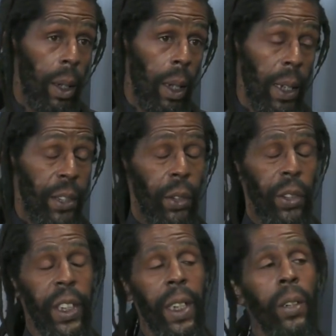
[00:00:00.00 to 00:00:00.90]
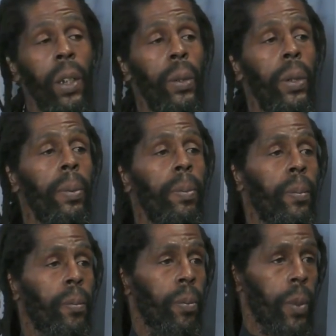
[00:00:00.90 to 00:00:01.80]
It's continued
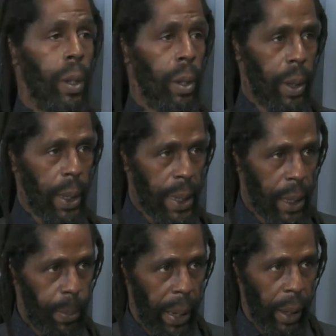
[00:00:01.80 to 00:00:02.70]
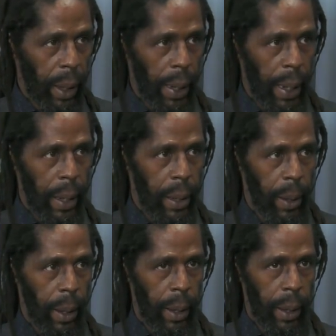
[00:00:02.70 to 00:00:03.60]
since it's been cleared,
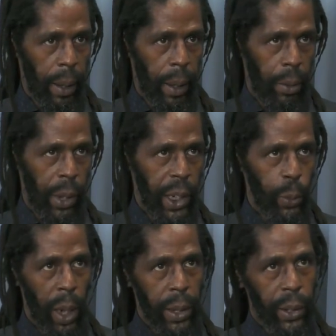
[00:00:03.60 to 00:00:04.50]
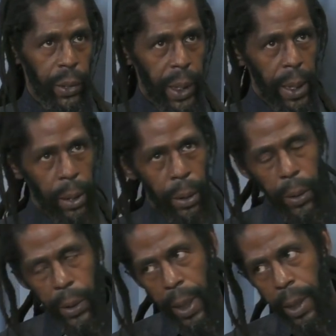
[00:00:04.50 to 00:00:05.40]
and the reason why it's continued
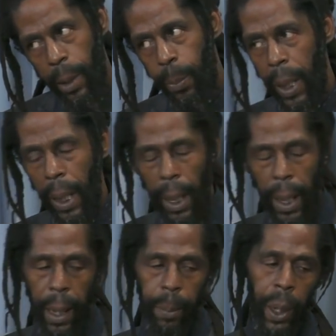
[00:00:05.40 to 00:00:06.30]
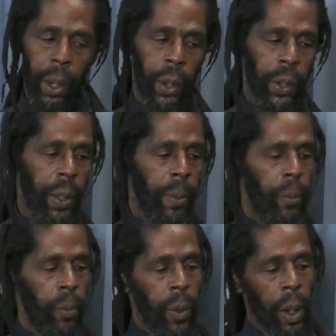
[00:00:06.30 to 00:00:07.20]
since it's been cleared because
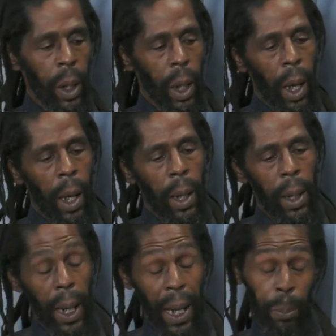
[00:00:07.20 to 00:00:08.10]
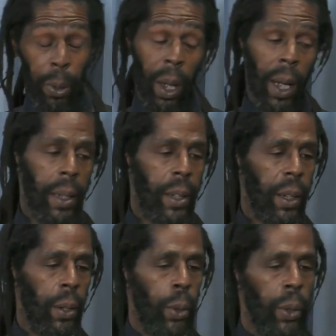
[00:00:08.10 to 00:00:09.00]
uh, I applied
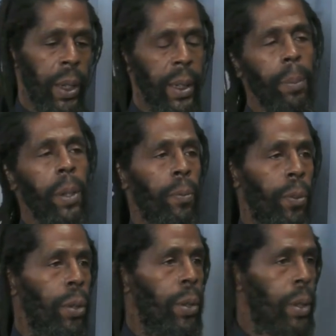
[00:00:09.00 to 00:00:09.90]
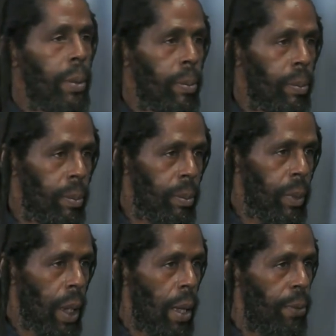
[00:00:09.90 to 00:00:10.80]
to the Skipton Fund
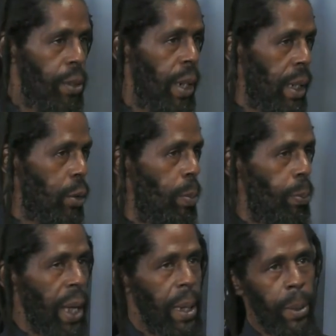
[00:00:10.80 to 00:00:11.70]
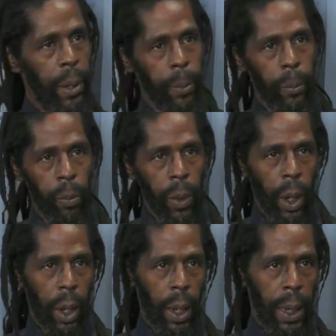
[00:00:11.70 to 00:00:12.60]
yeah, for an interim payment,
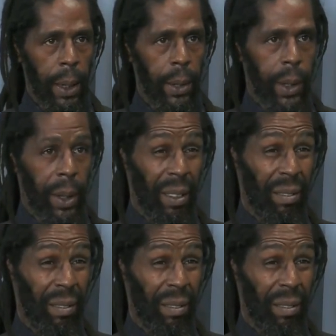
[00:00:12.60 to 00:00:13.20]
and it's